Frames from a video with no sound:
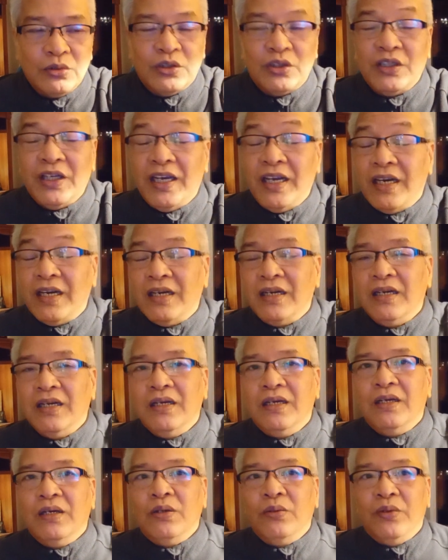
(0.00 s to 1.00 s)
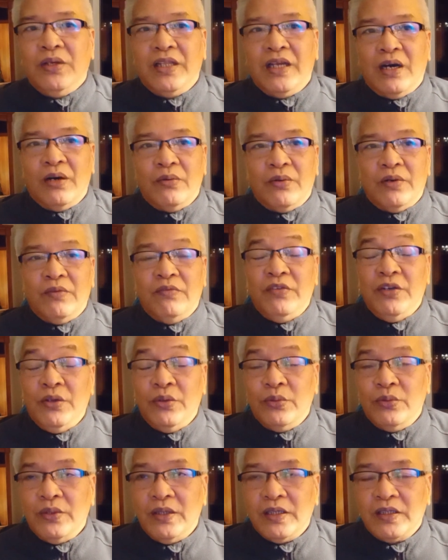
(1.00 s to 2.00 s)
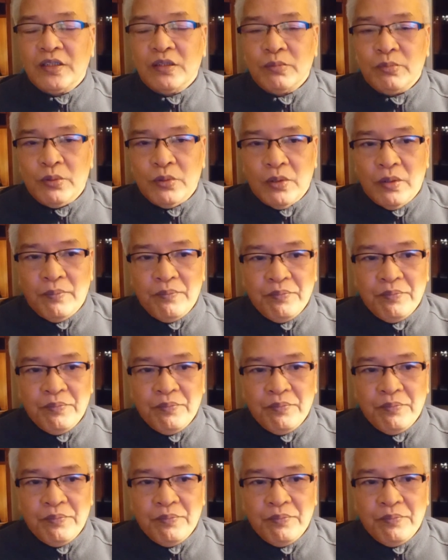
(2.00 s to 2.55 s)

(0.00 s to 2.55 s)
share with our viewers po.